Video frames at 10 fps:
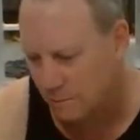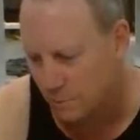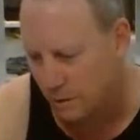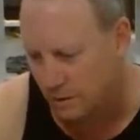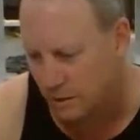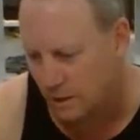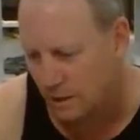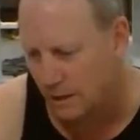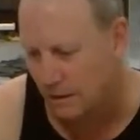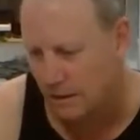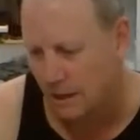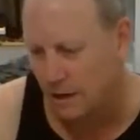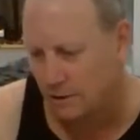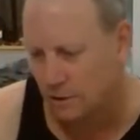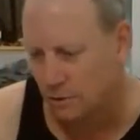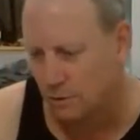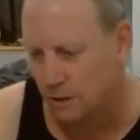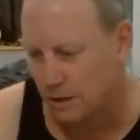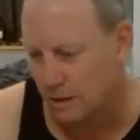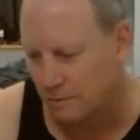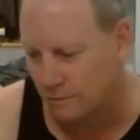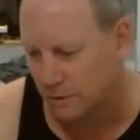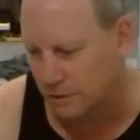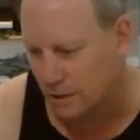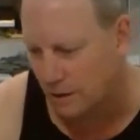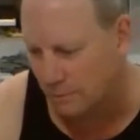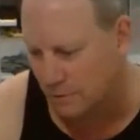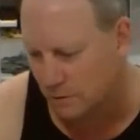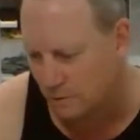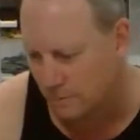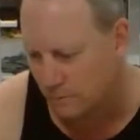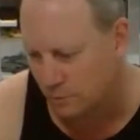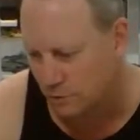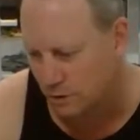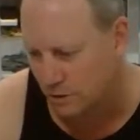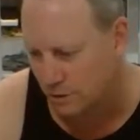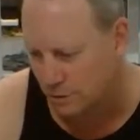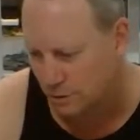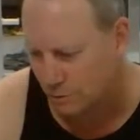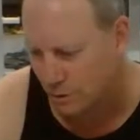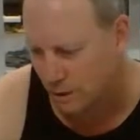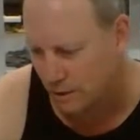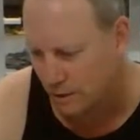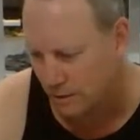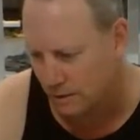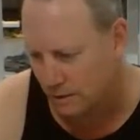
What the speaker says: But yeah, Lego's good with that. They'll fix you up. Fortunately, just got to wait, eh?